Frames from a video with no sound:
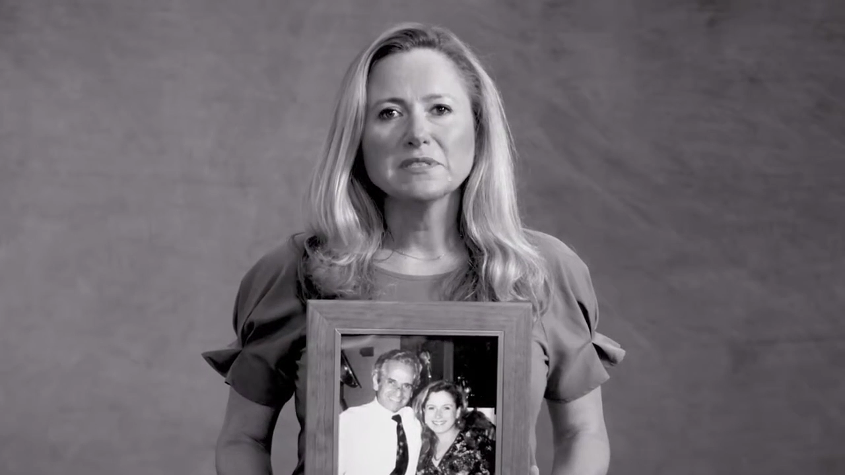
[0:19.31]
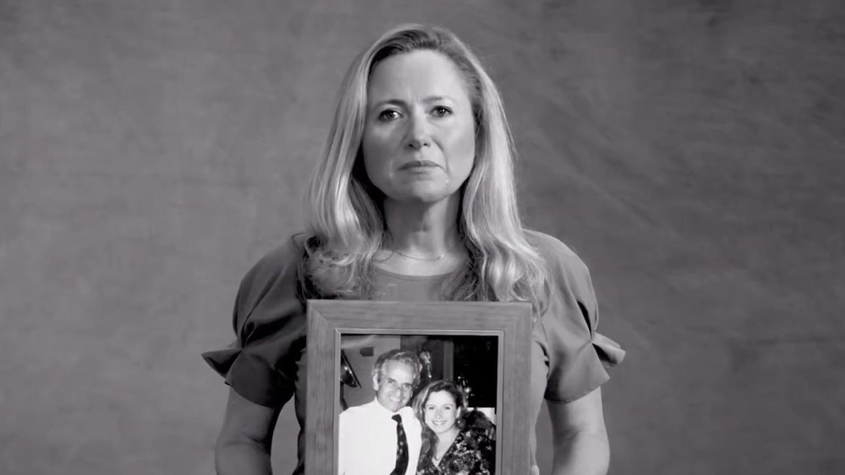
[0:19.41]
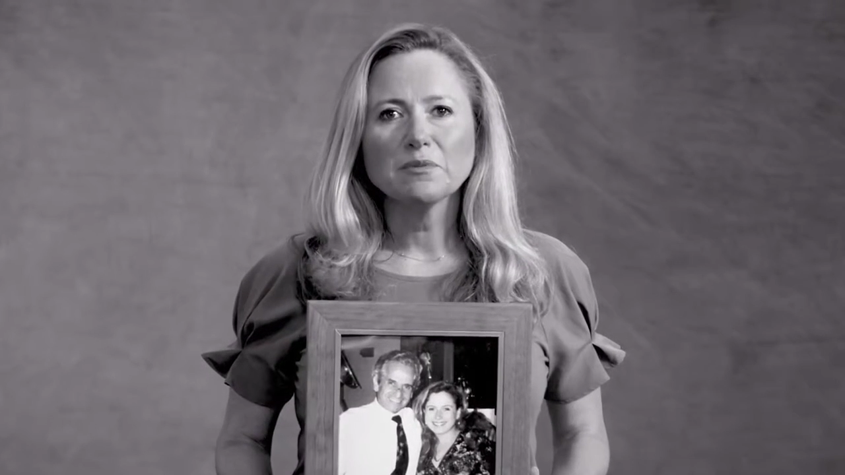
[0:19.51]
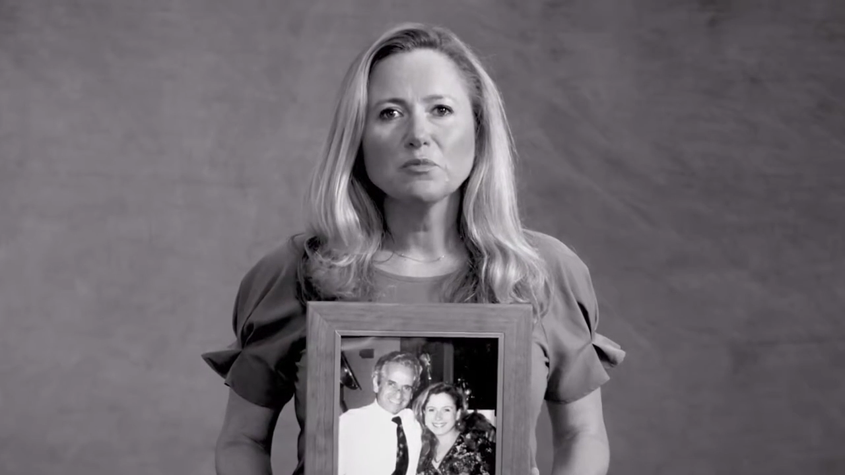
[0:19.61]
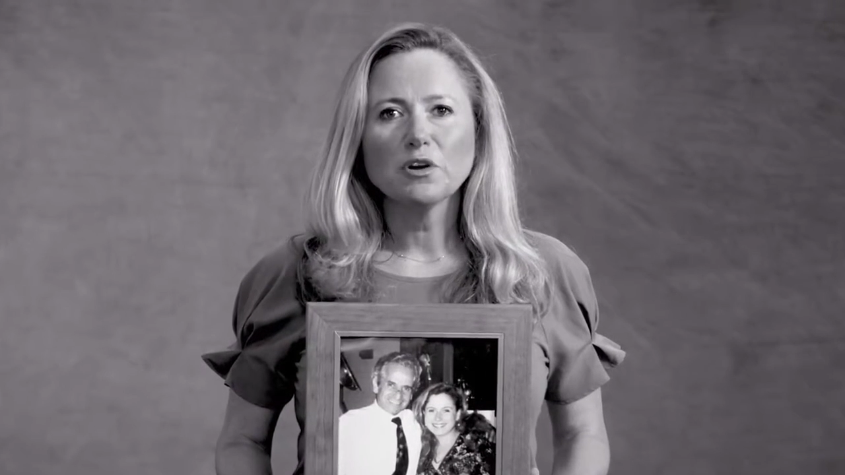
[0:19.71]
I'm
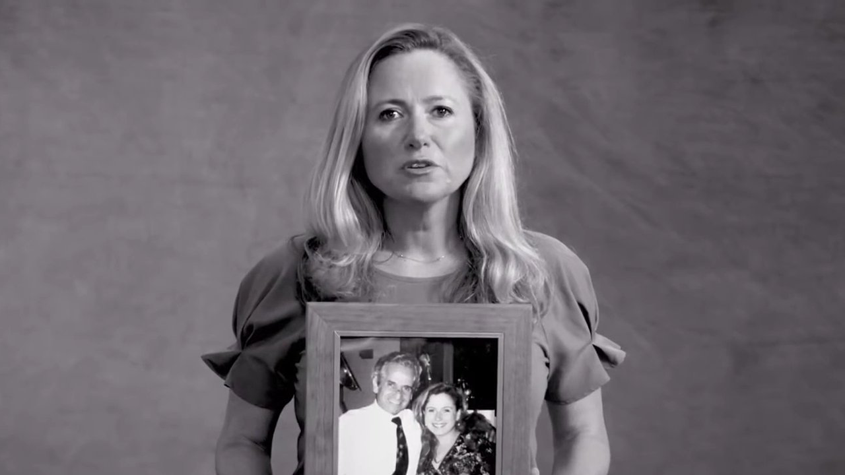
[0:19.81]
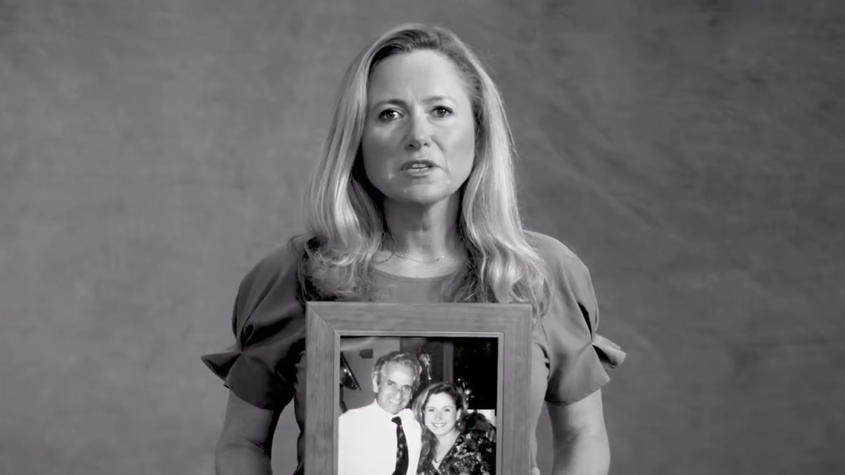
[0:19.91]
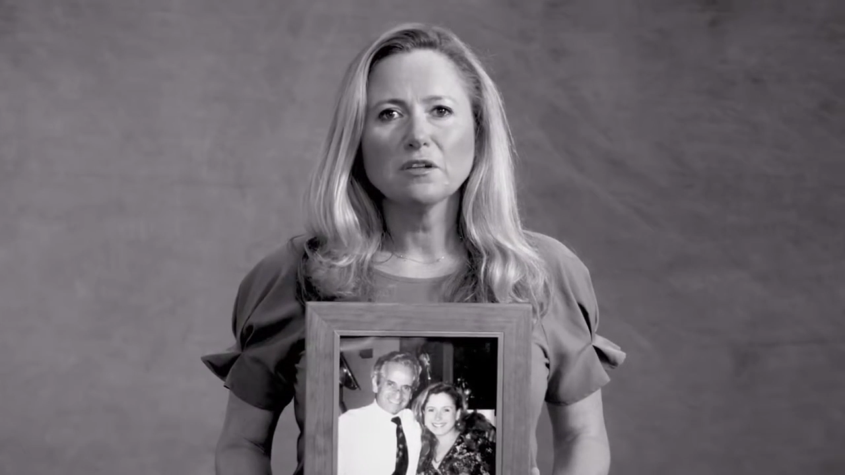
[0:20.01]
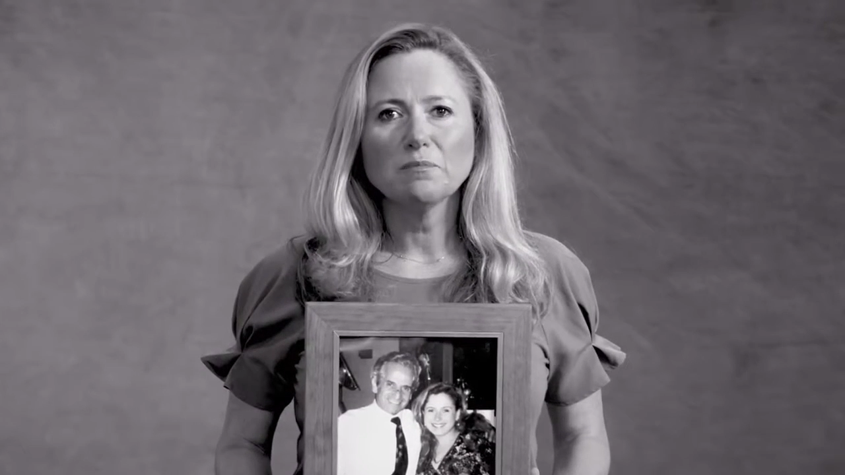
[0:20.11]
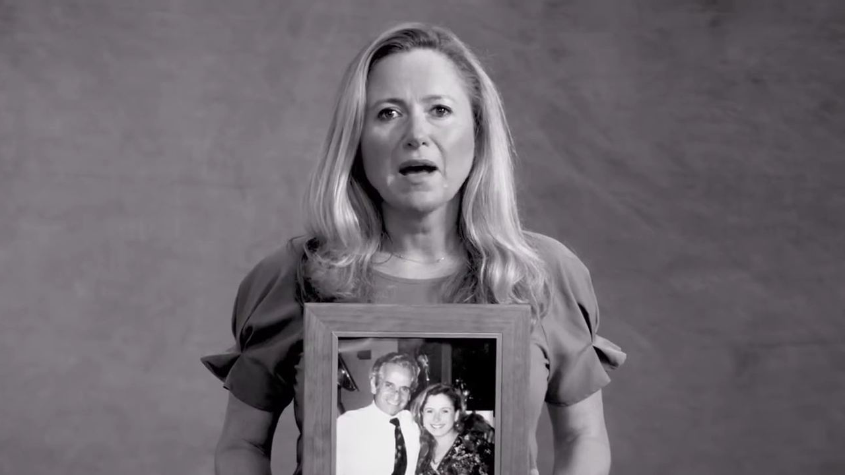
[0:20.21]
Debbie
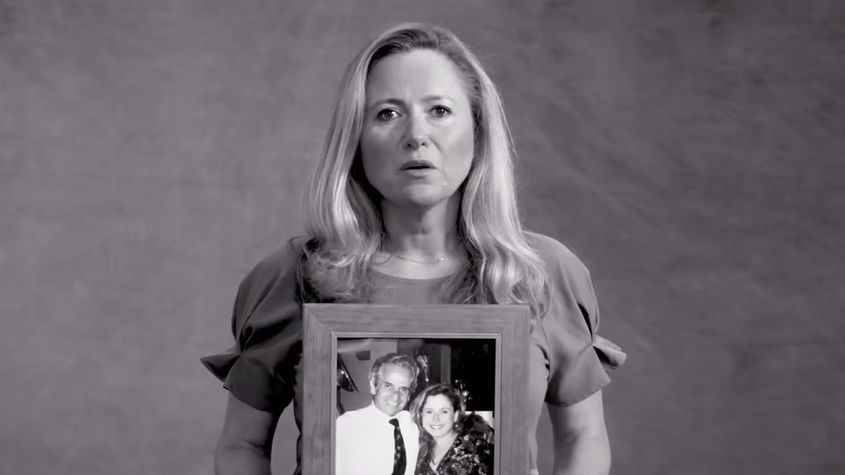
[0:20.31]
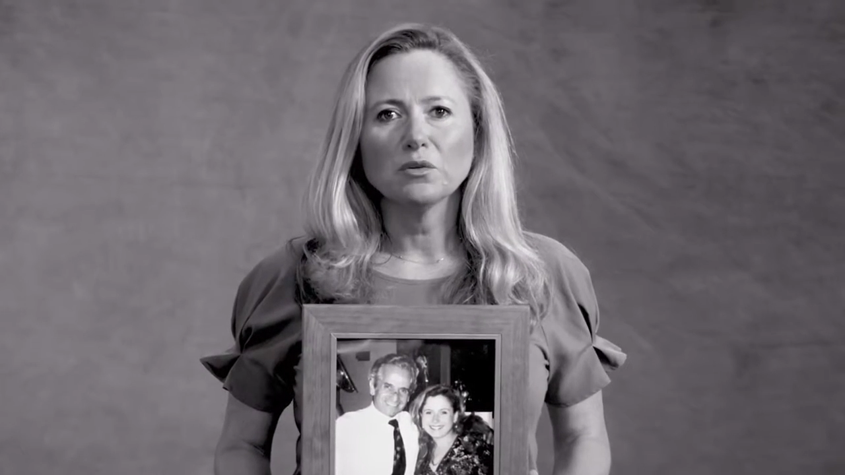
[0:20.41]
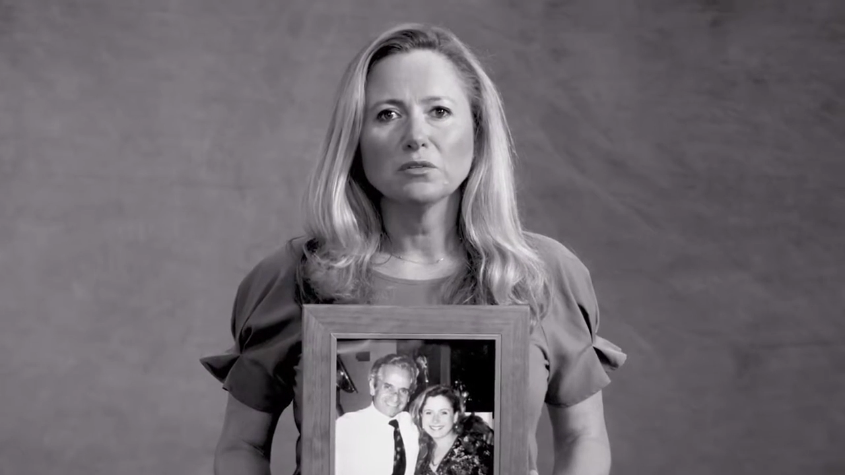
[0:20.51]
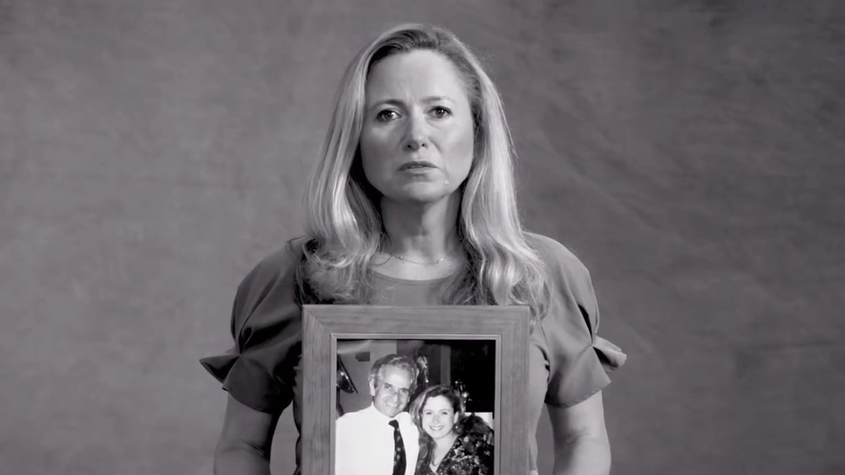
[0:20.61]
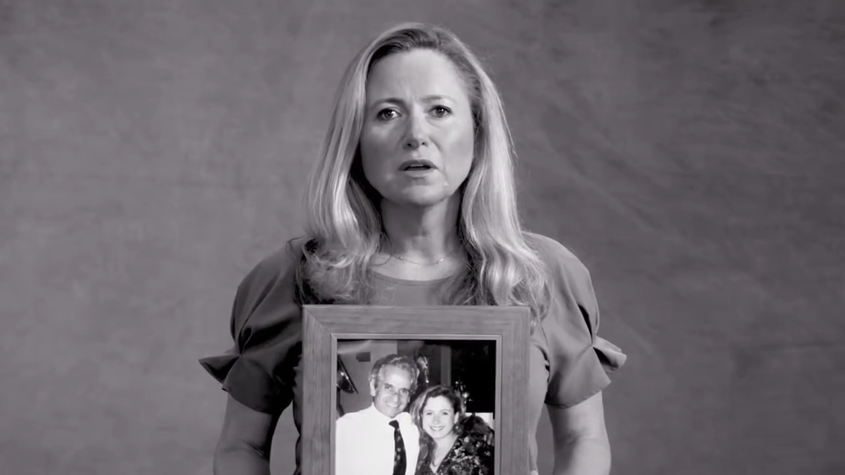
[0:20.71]

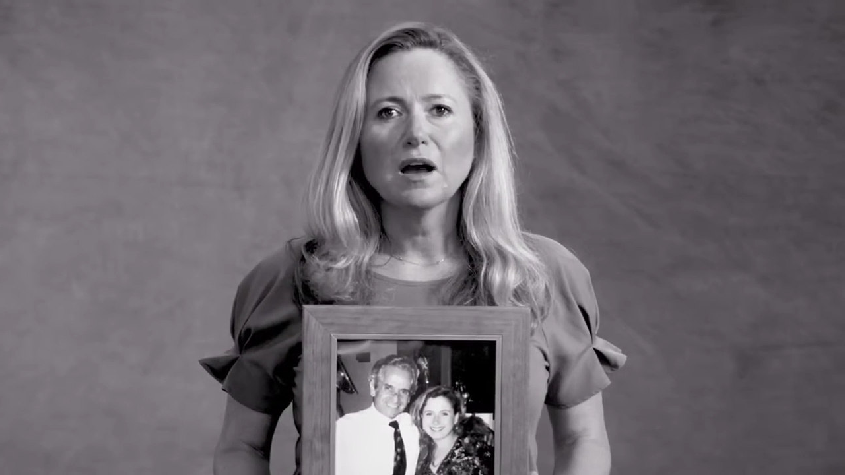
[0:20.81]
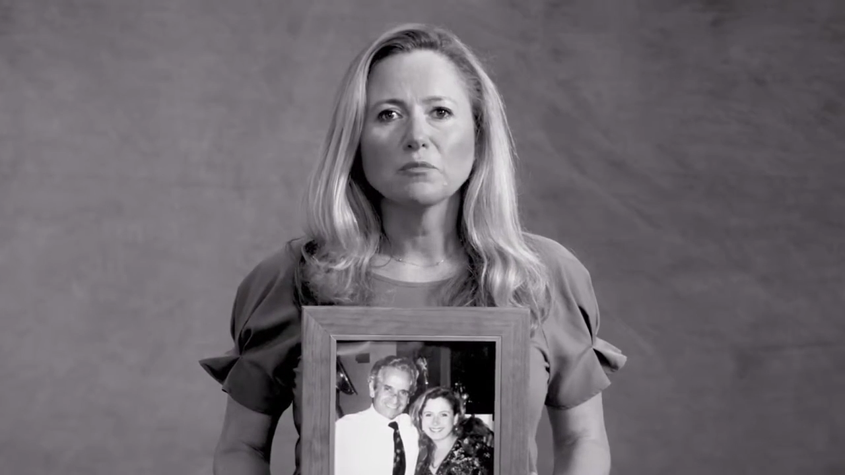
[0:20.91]
Mucarsel-Powell.